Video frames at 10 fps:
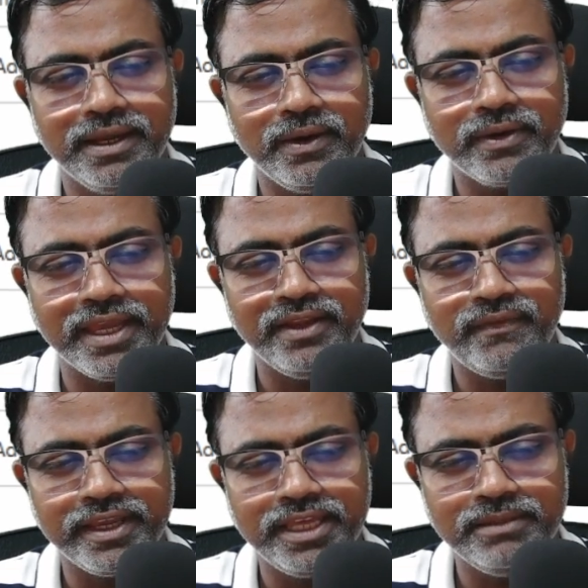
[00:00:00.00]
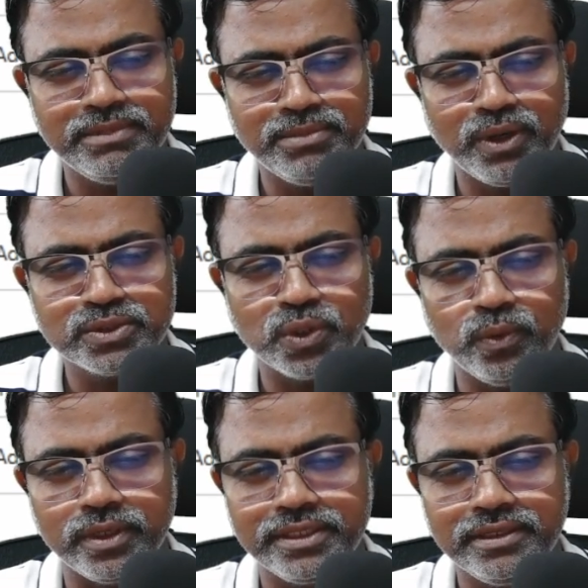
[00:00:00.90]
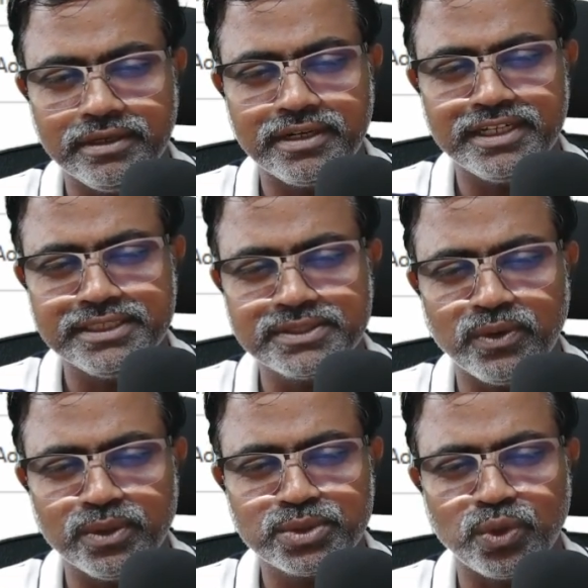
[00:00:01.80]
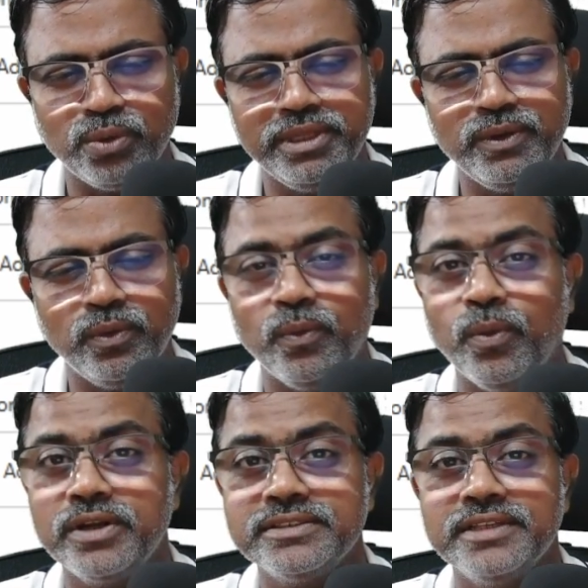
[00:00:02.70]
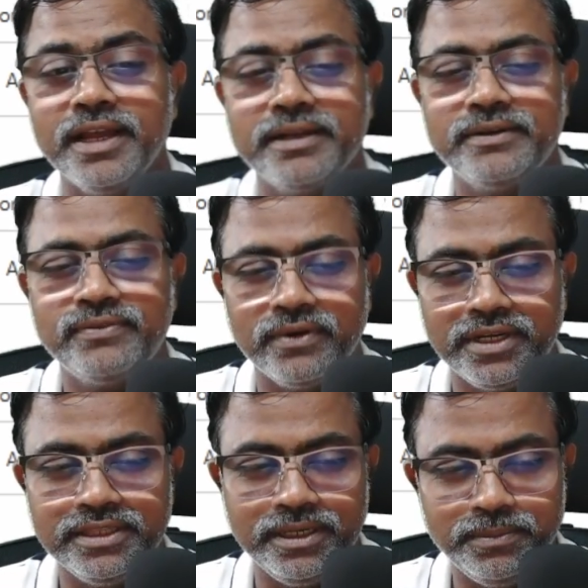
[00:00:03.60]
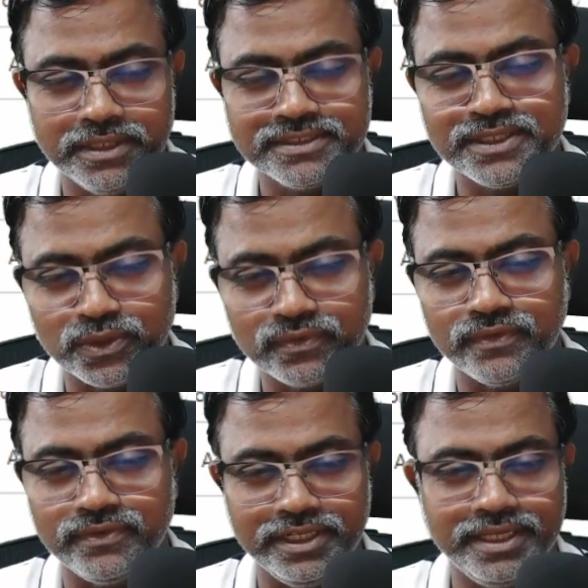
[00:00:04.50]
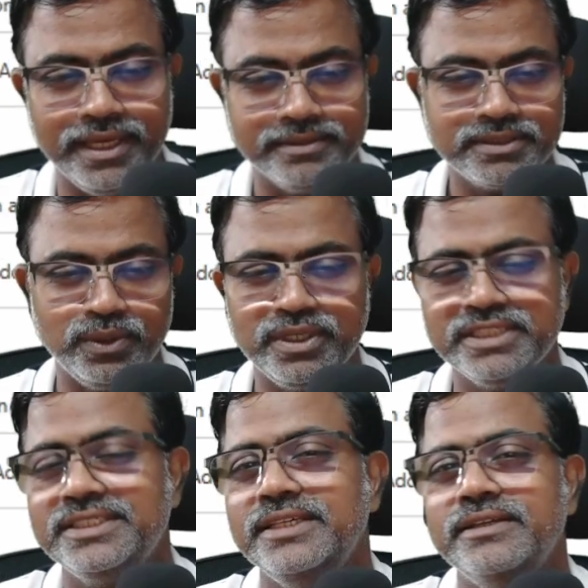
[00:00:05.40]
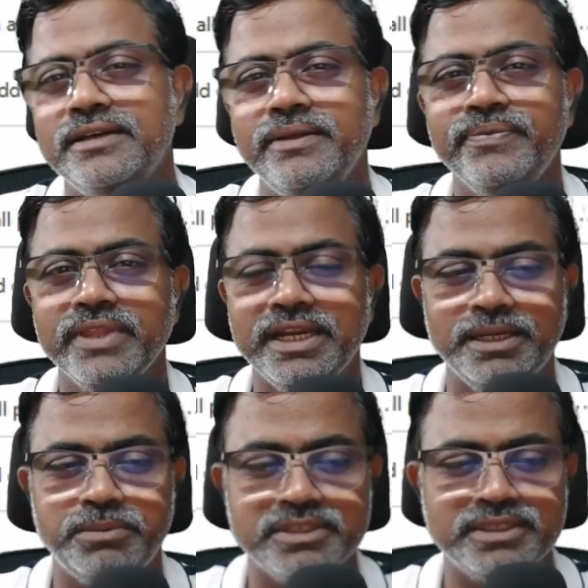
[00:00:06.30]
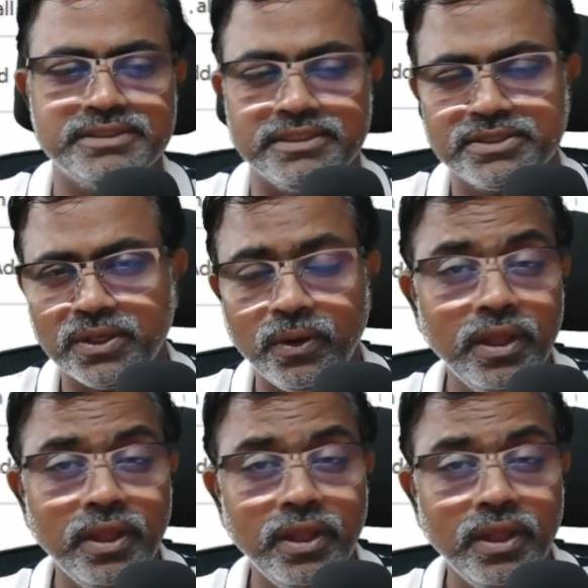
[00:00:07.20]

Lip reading: Okay, if I keep the mouse over here and it's going to show me what is that 43% of 50K. So you can see here it presents it. So